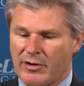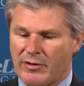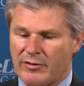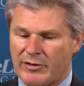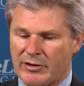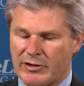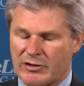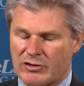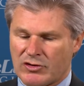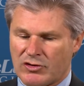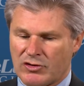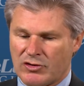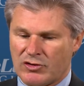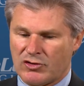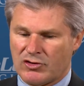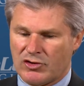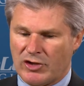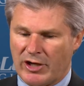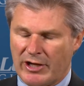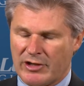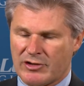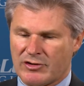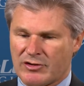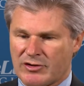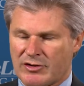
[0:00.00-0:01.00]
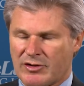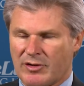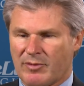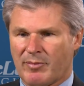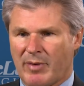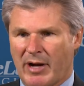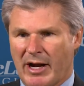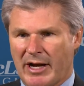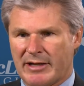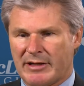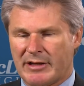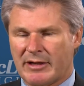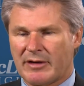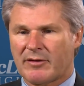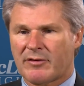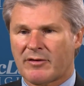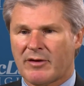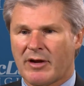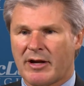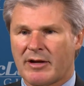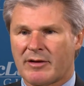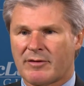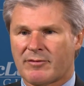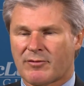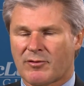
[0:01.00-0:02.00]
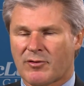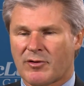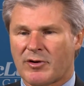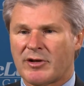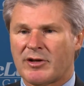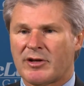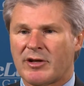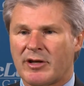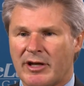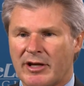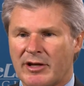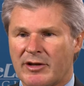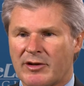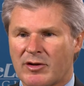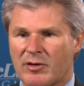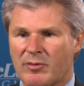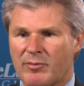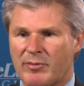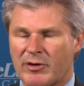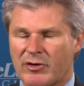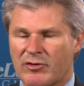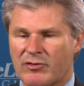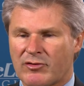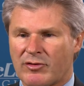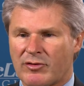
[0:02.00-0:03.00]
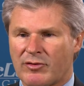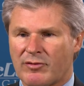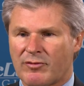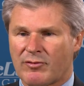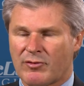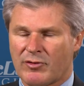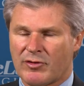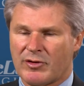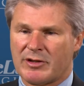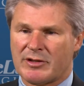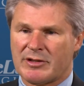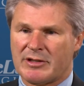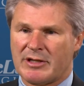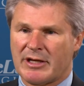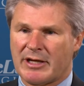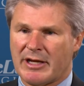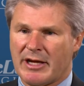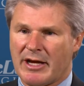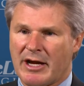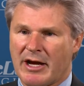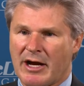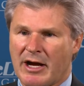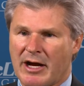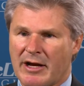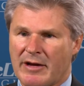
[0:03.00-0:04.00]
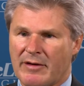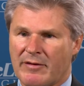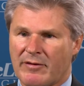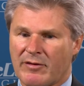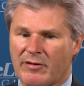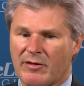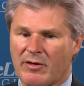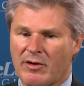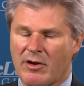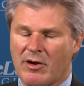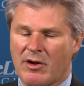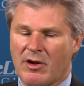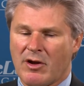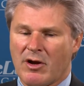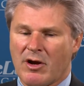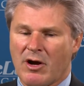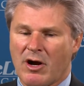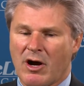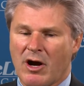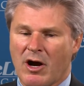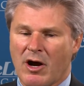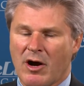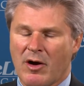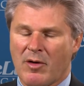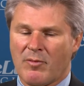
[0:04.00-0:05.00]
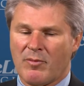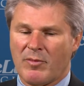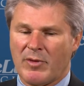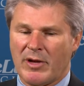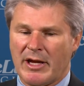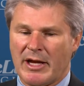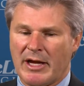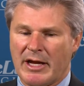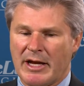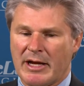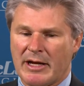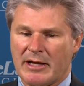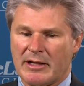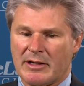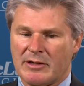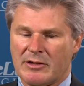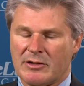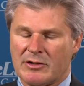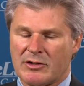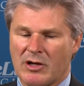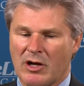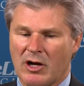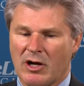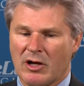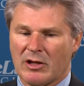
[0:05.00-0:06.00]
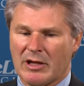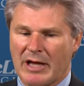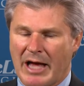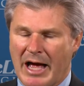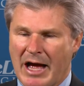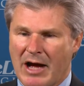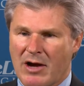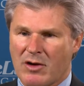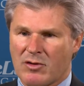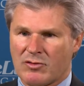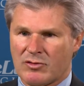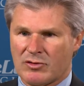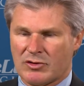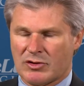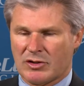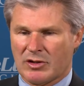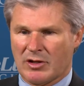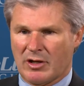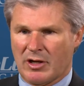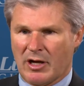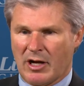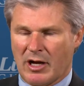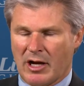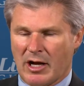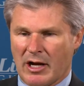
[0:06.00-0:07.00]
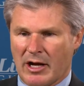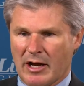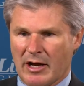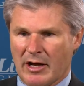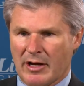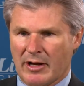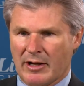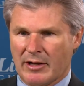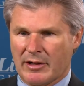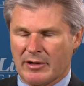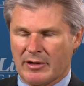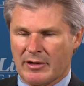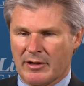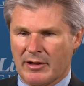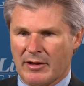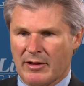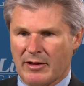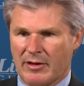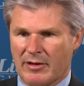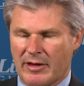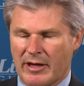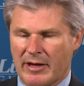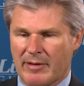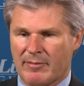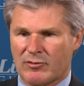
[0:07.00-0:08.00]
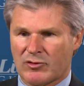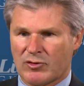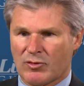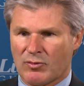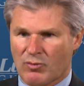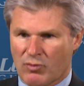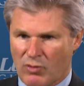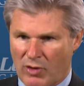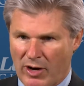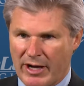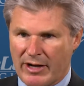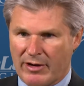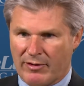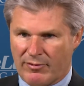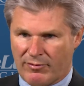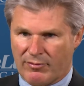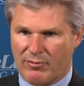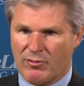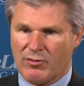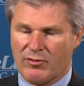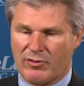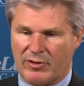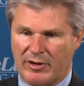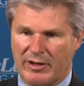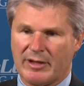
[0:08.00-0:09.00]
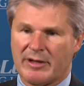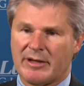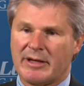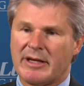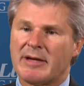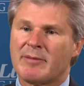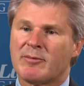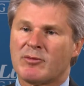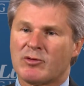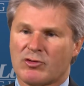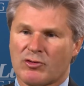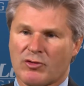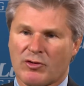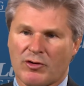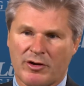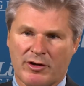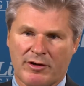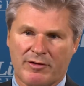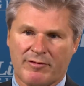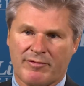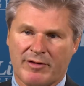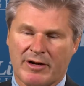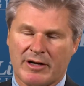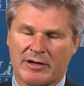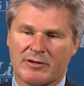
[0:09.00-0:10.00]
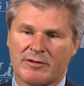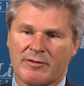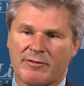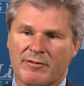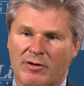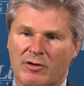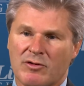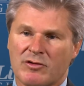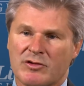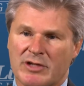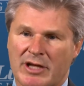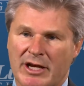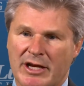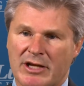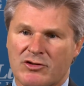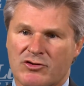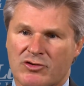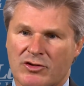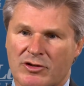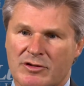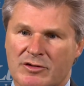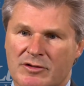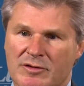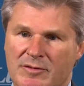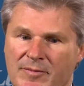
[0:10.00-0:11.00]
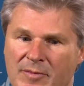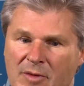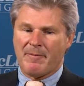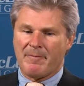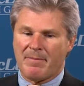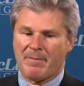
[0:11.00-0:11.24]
This changes the binding site for in inhibition for the TKIs um, and allows uh, them to break through the inhibitory effect of those agents.